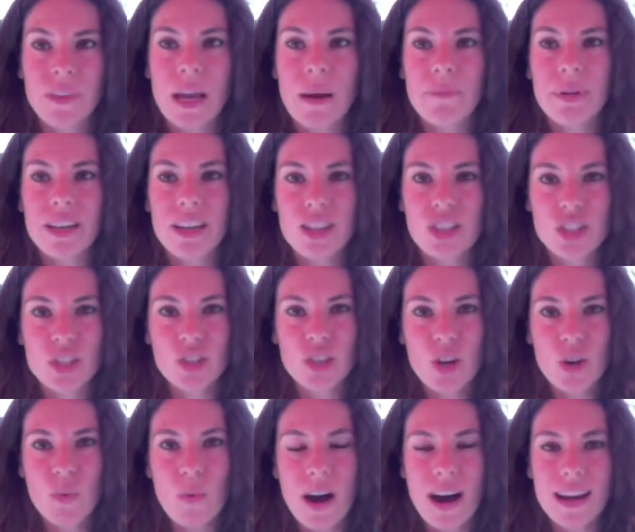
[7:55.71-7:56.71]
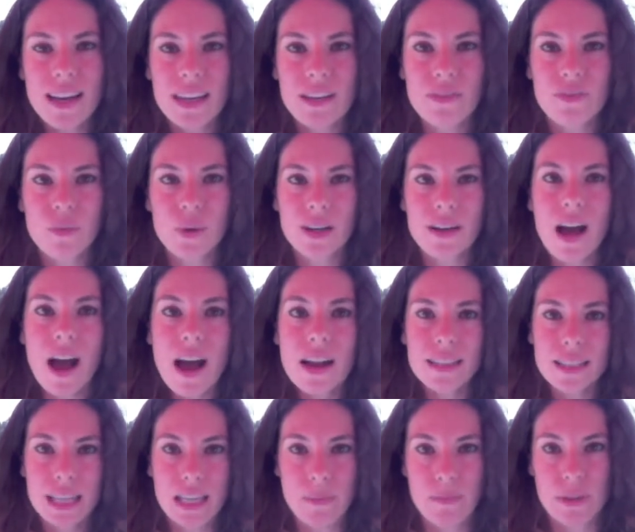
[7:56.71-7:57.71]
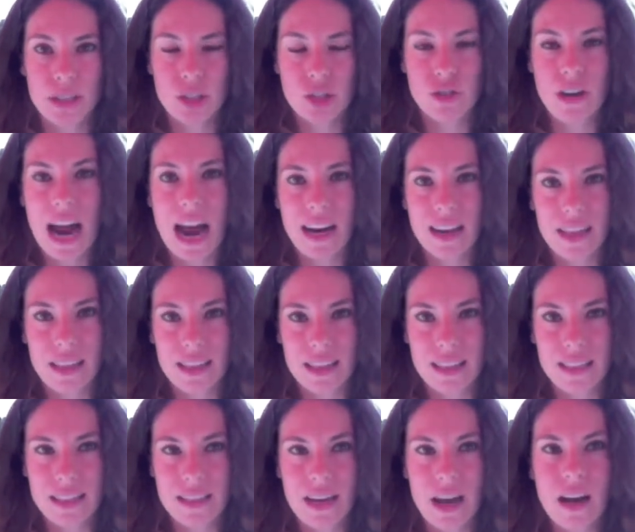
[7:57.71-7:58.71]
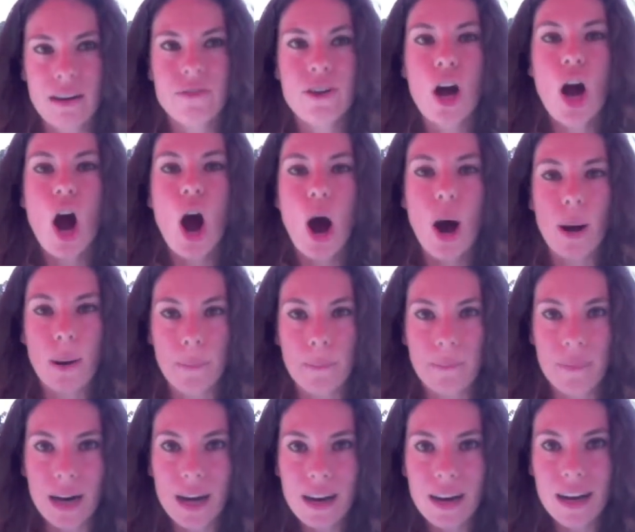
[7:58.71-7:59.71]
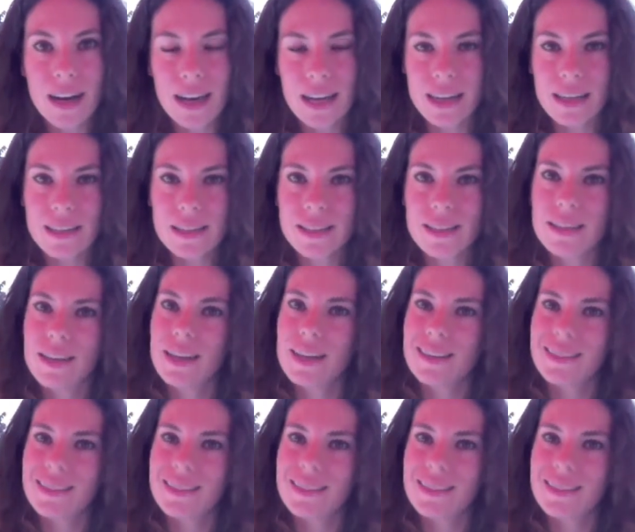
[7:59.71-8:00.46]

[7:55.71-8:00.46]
Because you know what? If we're not keeping track of this stuff, our minds,